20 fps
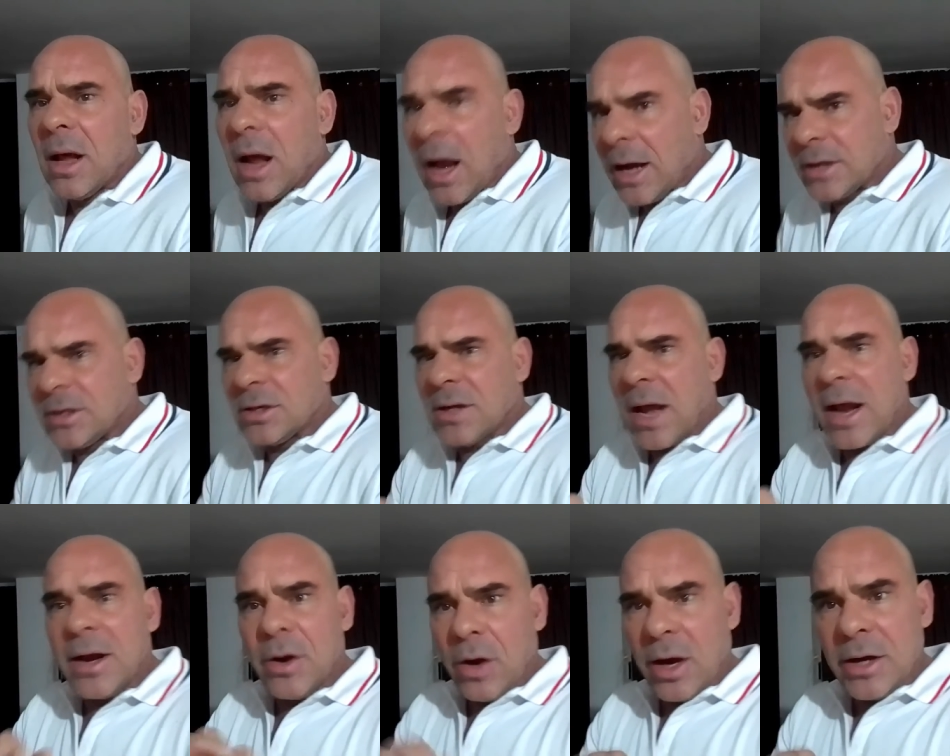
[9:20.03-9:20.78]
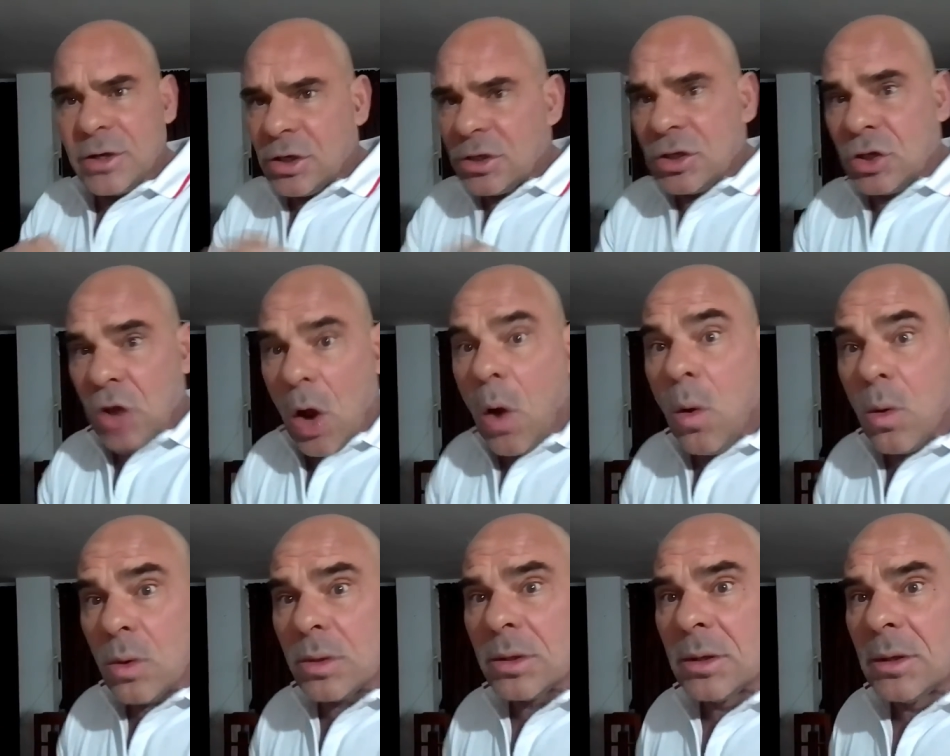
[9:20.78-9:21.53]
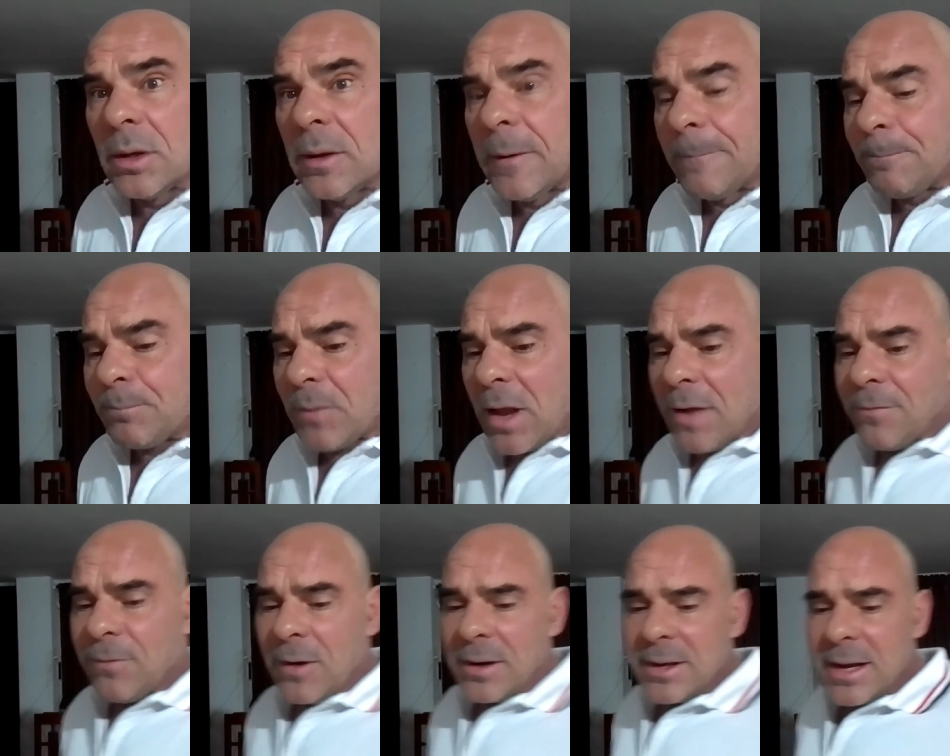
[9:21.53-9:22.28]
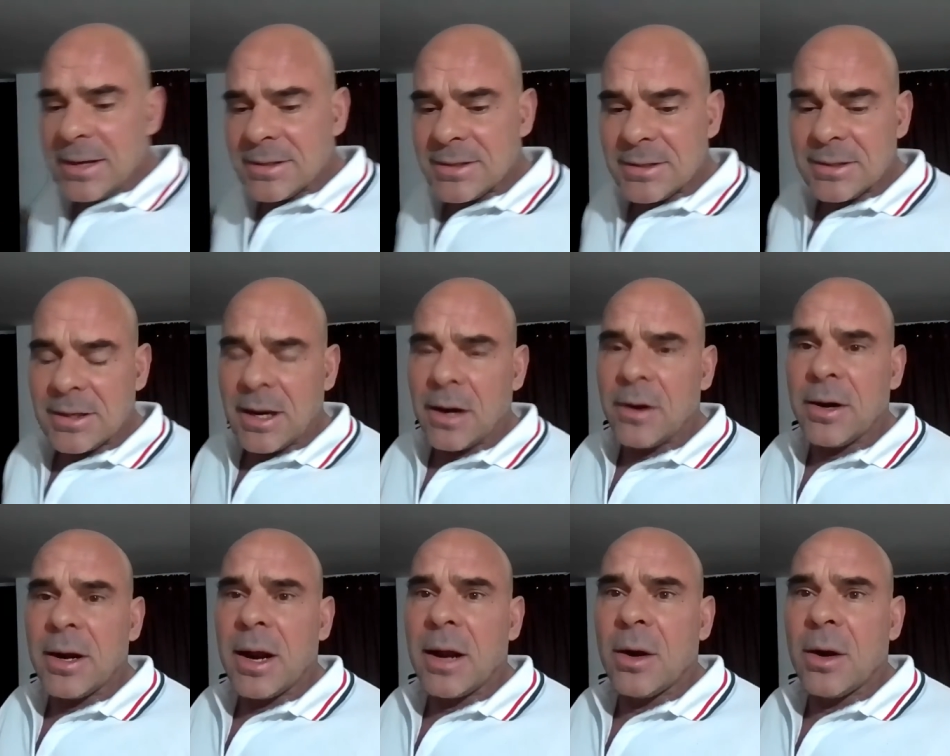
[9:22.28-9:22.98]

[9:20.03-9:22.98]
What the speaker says: I just don't. I find that scary.